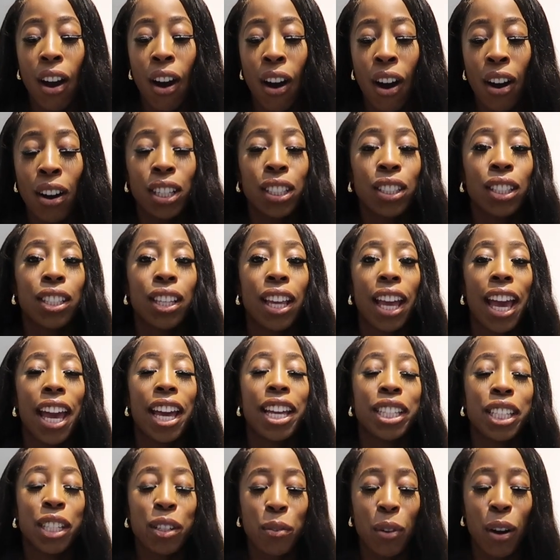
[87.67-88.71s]
ask
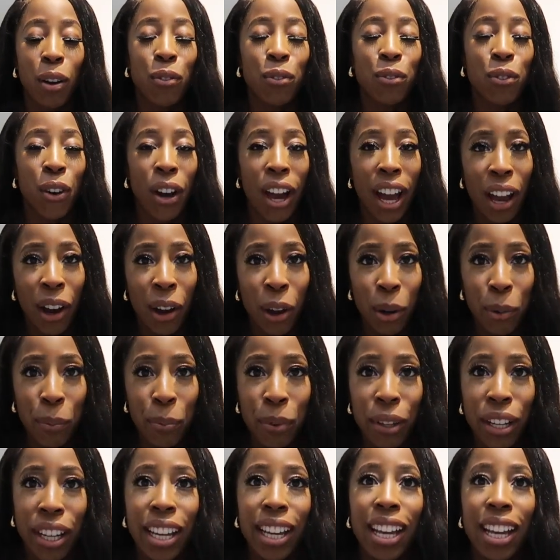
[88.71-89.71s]
anyone for help.